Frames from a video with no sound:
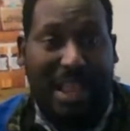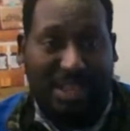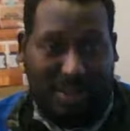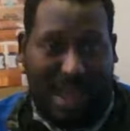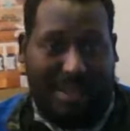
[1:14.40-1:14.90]

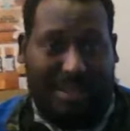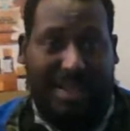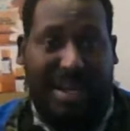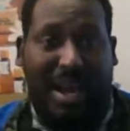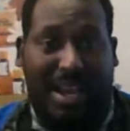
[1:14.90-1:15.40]
So I had to
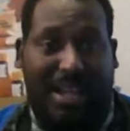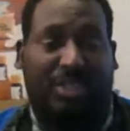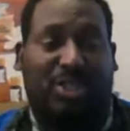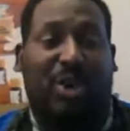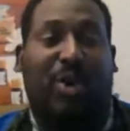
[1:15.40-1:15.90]
cut it.
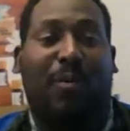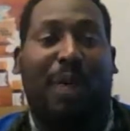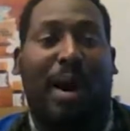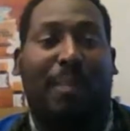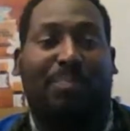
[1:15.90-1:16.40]

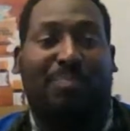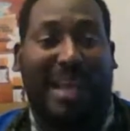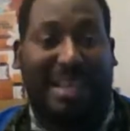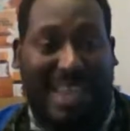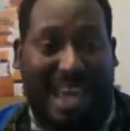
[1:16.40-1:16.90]
So
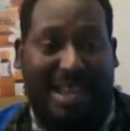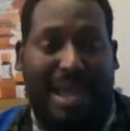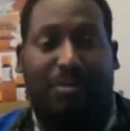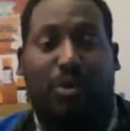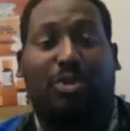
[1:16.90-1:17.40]
again,
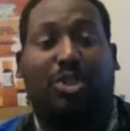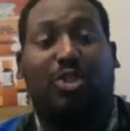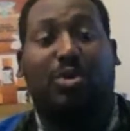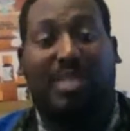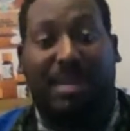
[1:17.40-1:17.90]
I'm going to
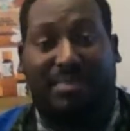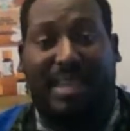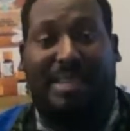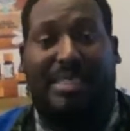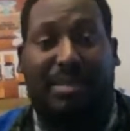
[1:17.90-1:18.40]
do
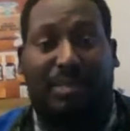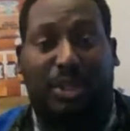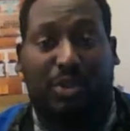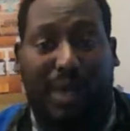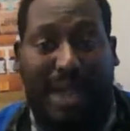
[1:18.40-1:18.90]
something similar
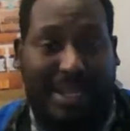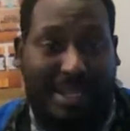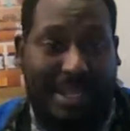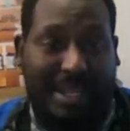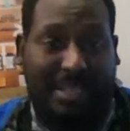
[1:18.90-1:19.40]
to what I
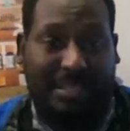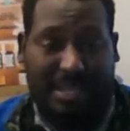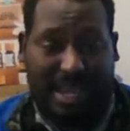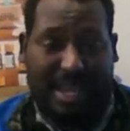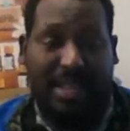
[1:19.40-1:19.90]
did
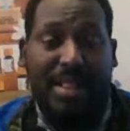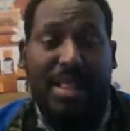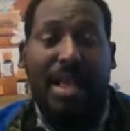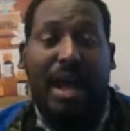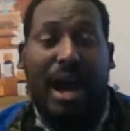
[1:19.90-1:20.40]
yesterday.
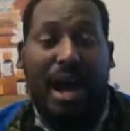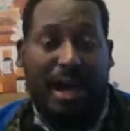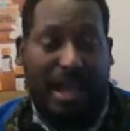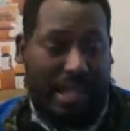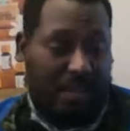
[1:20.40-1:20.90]

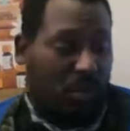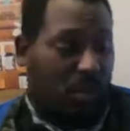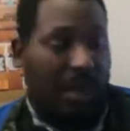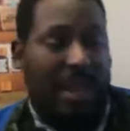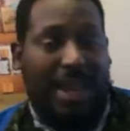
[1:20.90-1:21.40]
And
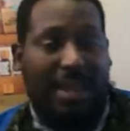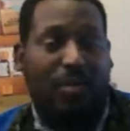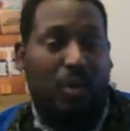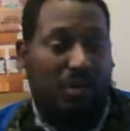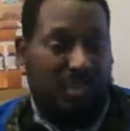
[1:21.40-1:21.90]
what I am
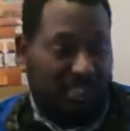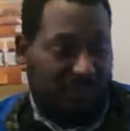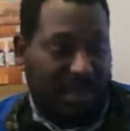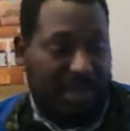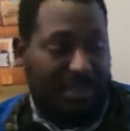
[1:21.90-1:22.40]
going to
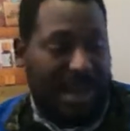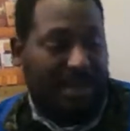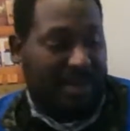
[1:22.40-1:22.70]
speak about